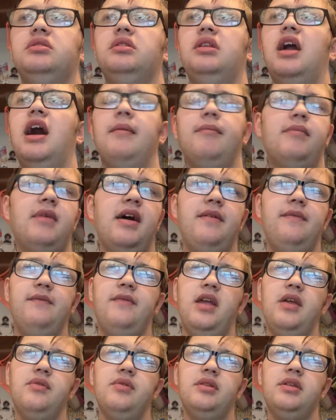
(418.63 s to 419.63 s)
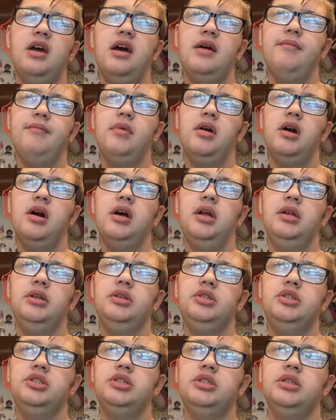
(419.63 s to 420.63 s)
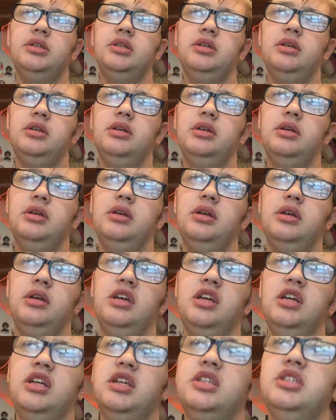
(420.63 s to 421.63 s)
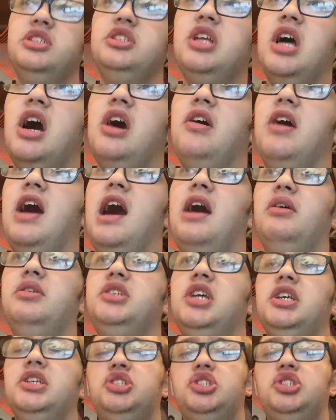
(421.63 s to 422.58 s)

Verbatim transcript: not my favorite that much. So I would say